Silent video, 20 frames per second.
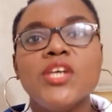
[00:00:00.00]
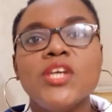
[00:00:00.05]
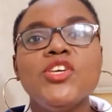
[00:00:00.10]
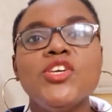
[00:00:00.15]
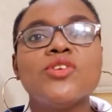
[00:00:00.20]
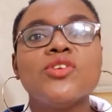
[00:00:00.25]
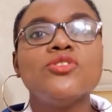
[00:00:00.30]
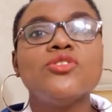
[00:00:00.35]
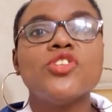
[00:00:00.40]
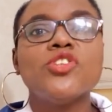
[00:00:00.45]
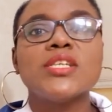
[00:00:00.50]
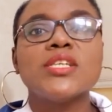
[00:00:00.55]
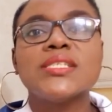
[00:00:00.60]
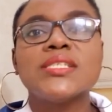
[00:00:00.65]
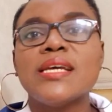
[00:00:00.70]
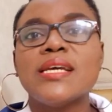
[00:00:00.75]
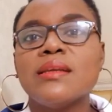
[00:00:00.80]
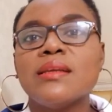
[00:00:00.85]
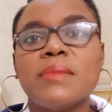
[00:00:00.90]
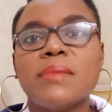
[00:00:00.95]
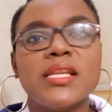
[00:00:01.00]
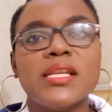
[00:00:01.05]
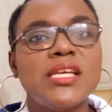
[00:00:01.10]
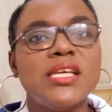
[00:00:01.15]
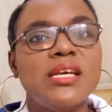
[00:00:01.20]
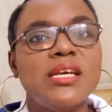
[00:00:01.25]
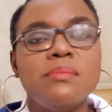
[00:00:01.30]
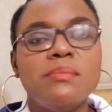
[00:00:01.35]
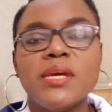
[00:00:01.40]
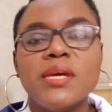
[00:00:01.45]
you could just send them an
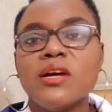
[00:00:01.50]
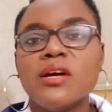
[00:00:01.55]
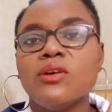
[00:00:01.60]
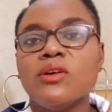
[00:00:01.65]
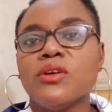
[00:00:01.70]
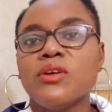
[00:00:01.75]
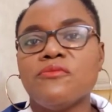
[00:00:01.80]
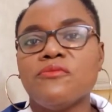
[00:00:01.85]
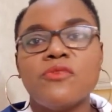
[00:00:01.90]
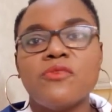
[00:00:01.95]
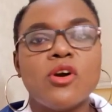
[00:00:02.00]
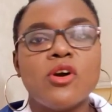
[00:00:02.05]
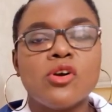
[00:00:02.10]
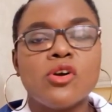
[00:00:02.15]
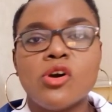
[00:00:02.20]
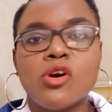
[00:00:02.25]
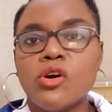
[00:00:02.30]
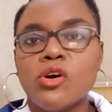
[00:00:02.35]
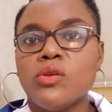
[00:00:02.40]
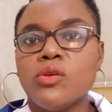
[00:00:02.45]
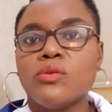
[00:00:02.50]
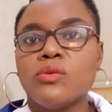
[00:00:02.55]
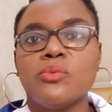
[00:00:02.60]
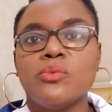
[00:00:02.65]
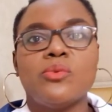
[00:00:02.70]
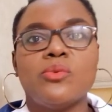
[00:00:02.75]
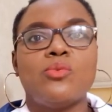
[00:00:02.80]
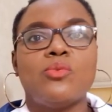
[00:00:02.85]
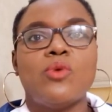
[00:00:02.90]
email, a phone call,